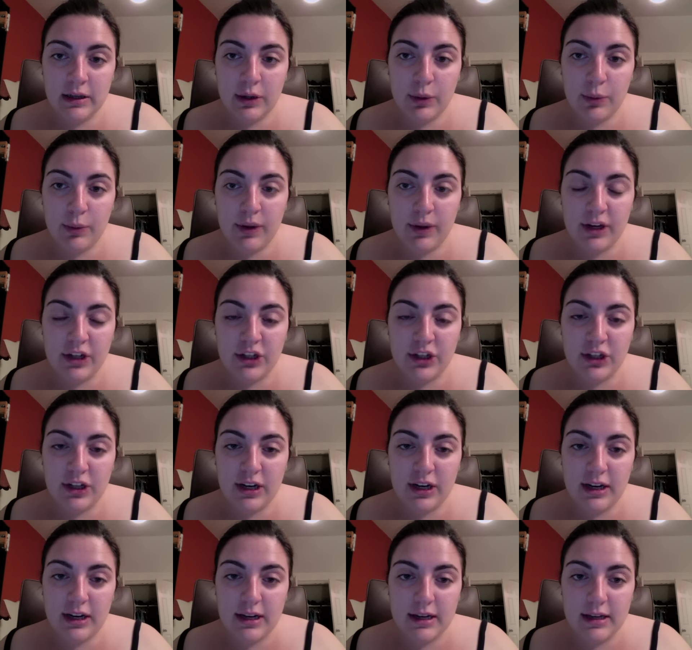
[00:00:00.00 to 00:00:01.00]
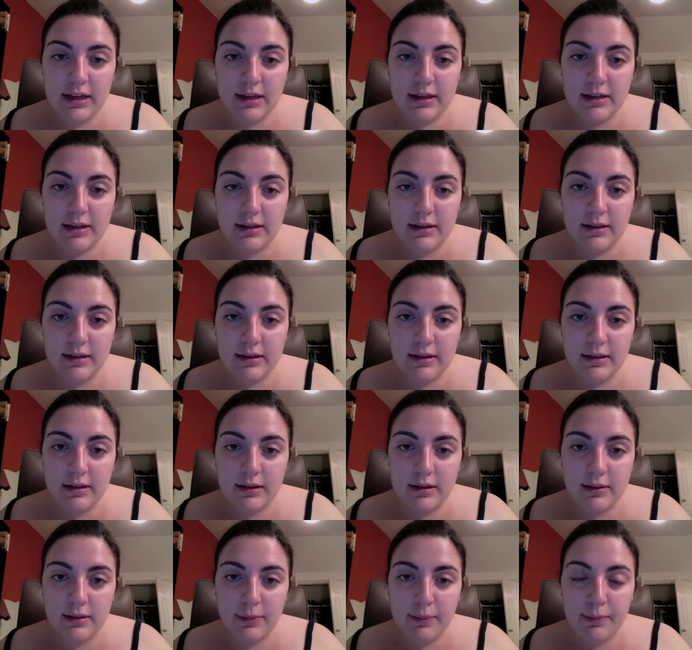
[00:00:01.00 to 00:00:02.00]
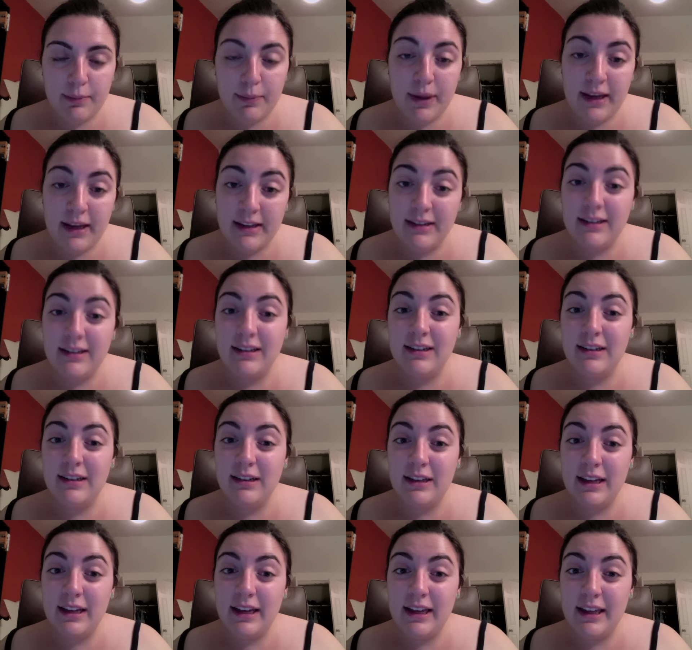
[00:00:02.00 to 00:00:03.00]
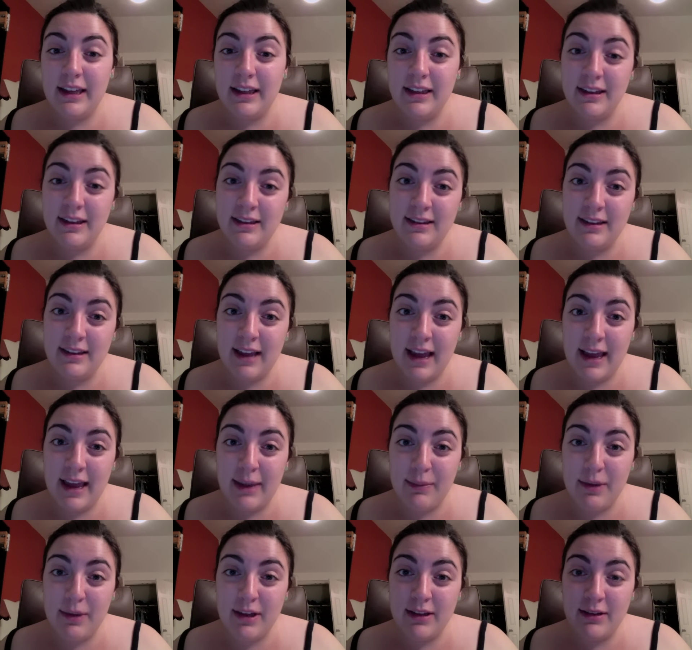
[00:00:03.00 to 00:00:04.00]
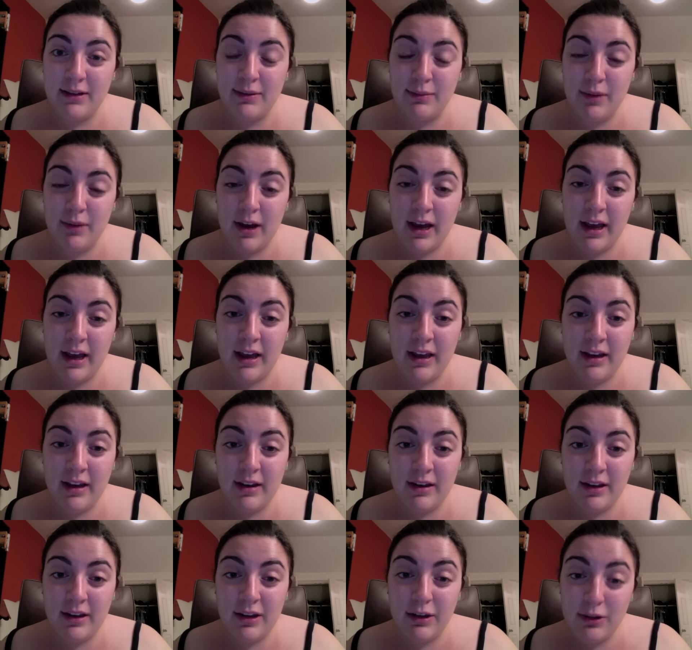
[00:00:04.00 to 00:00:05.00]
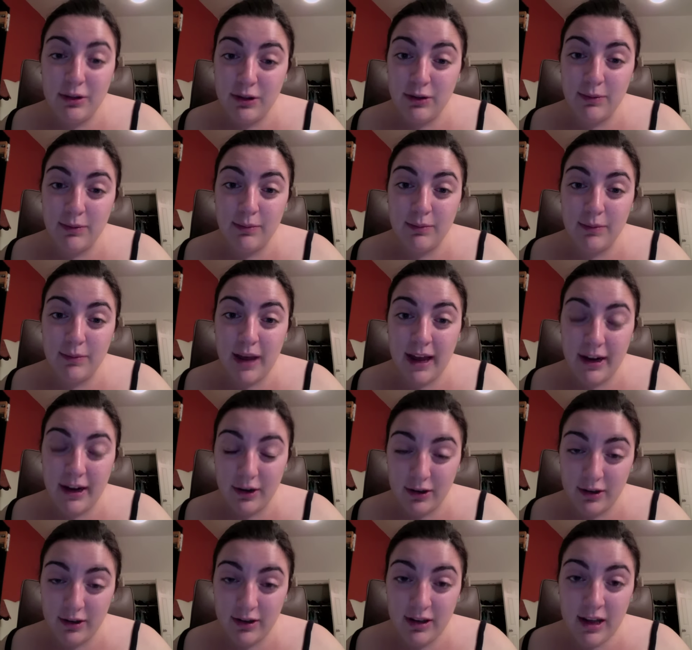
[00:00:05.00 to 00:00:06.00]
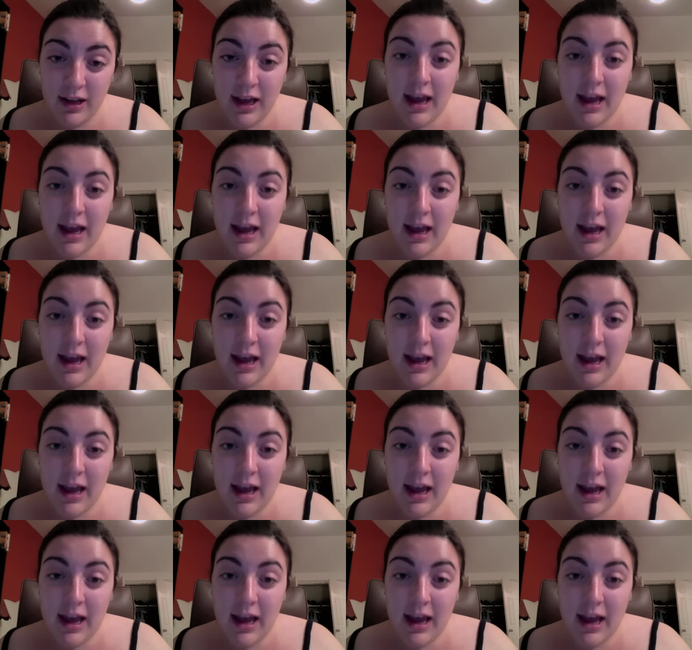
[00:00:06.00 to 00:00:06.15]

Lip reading: which is basically the same as my YouTube handle.